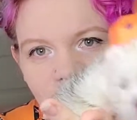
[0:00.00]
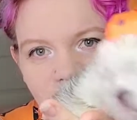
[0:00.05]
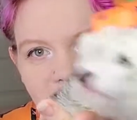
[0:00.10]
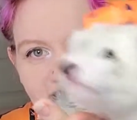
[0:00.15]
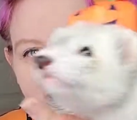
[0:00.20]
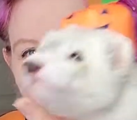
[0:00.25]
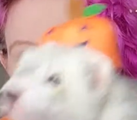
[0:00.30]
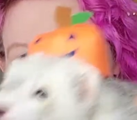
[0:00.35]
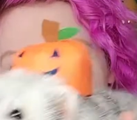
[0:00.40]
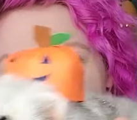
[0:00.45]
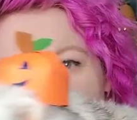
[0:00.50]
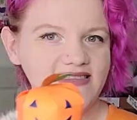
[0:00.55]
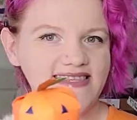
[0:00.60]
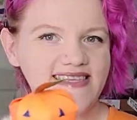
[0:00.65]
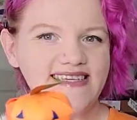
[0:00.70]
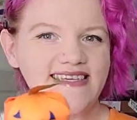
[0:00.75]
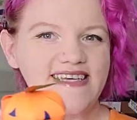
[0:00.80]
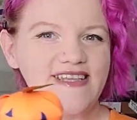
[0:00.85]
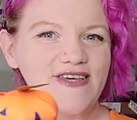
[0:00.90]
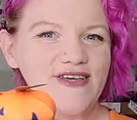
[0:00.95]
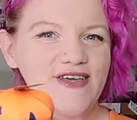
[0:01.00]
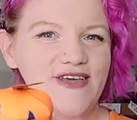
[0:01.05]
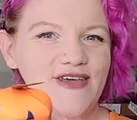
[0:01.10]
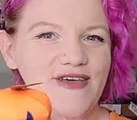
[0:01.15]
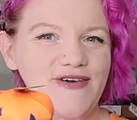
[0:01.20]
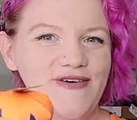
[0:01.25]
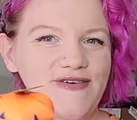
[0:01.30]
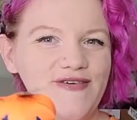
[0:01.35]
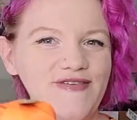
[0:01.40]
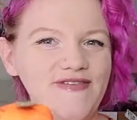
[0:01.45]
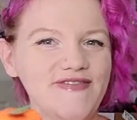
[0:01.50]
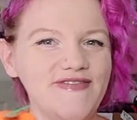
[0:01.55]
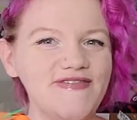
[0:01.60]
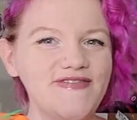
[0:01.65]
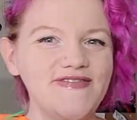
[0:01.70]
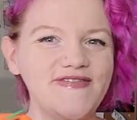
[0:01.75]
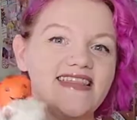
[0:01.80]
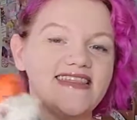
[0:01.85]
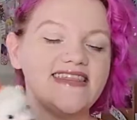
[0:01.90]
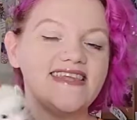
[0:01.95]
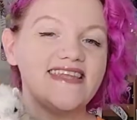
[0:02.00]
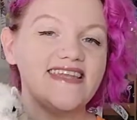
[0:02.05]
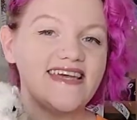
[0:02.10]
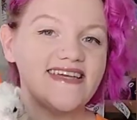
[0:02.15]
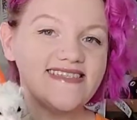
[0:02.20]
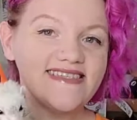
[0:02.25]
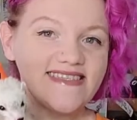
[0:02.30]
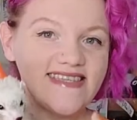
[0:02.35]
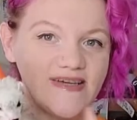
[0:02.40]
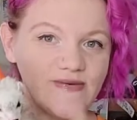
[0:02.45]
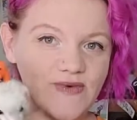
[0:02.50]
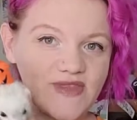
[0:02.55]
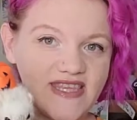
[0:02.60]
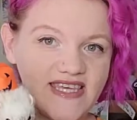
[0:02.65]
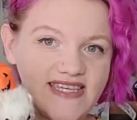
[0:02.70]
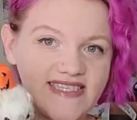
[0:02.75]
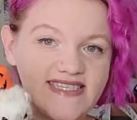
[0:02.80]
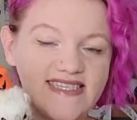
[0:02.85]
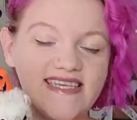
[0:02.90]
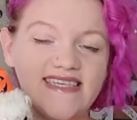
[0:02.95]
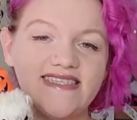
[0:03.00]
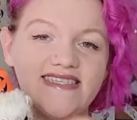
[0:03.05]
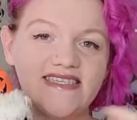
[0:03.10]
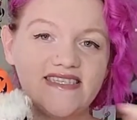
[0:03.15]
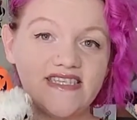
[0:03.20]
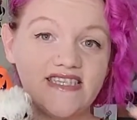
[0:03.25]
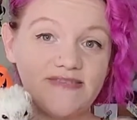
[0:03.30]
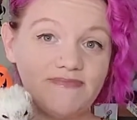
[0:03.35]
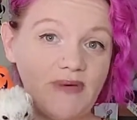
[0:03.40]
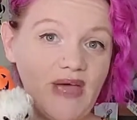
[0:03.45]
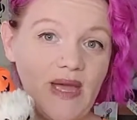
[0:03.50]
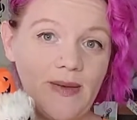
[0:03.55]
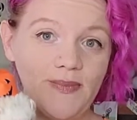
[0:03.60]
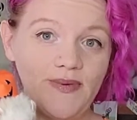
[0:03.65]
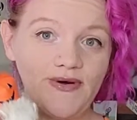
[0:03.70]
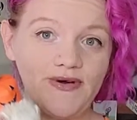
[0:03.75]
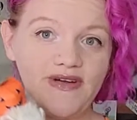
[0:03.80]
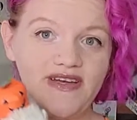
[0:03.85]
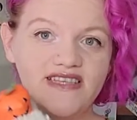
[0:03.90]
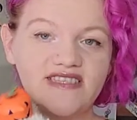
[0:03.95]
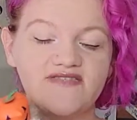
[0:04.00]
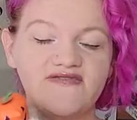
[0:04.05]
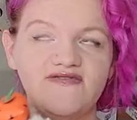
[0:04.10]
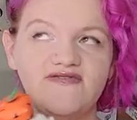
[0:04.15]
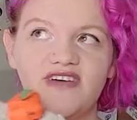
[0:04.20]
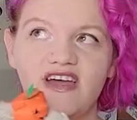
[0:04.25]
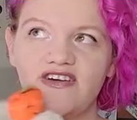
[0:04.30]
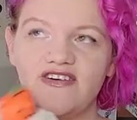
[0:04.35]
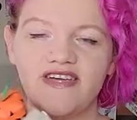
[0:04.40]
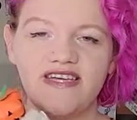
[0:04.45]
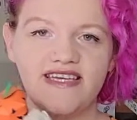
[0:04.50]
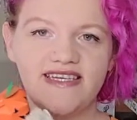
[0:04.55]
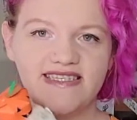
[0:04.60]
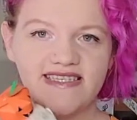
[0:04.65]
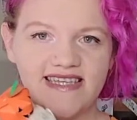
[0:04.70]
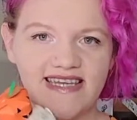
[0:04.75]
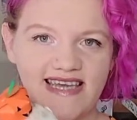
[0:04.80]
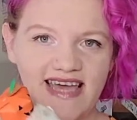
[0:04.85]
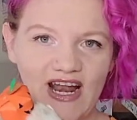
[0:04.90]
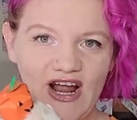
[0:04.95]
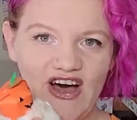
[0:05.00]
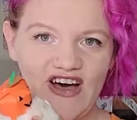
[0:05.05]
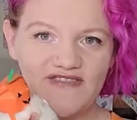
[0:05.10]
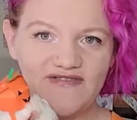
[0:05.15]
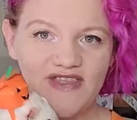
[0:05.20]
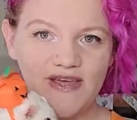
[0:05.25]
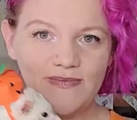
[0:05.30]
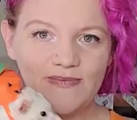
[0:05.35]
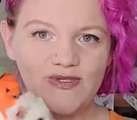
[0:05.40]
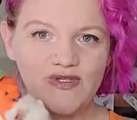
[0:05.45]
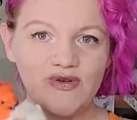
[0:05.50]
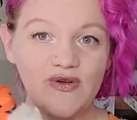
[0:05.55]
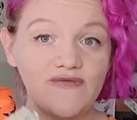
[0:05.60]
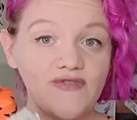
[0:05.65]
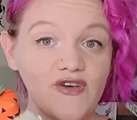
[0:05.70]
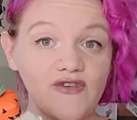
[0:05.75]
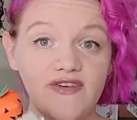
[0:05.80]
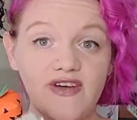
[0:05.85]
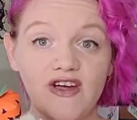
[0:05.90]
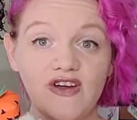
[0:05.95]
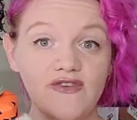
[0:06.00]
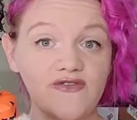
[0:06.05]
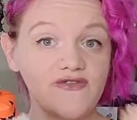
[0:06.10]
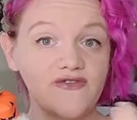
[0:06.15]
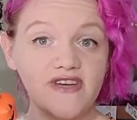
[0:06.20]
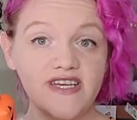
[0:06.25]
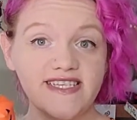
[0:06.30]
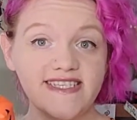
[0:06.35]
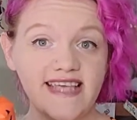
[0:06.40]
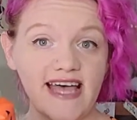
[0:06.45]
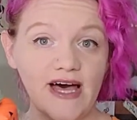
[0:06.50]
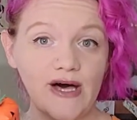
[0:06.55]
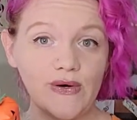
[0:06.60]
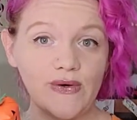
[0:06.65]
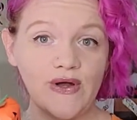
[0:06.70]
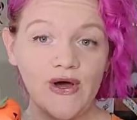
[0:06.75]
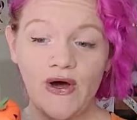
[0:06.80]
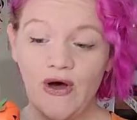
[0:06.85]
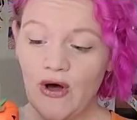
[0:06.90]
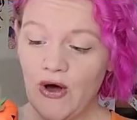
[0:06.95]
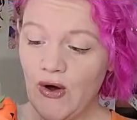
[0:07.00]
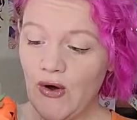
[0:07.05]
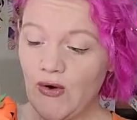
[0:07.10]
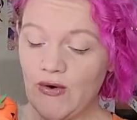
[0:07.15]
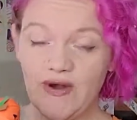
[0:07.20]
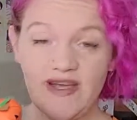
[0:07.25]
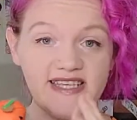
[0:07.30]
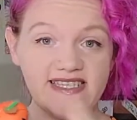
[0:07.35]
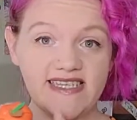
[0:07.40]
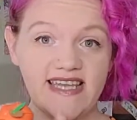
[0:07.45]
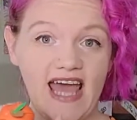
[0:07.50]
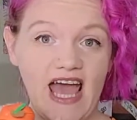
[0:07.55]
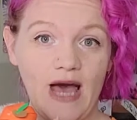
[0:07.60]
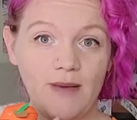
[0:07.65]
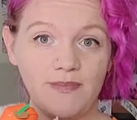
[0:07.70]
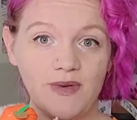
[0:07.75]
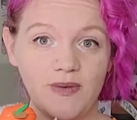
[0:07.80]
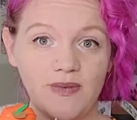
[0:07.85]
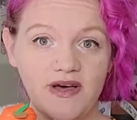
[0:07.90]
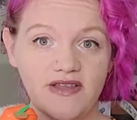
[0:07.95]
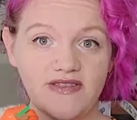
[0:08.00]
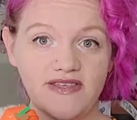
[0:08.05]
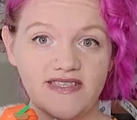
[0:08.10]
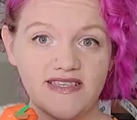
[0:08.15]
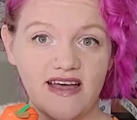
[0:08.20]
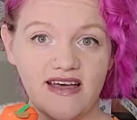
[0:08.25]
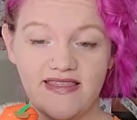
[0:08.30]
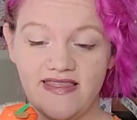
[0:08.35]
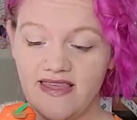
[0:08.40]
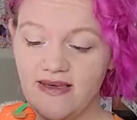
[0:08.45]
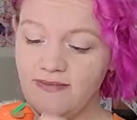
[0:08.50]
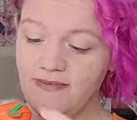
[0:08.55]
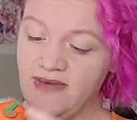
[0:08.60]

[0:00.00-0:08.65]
easy. Didn't he look cute? The nice thing with this is since it's paper, it's very easy to get off them. So if your ferret freaks out or isn't happy about this on them,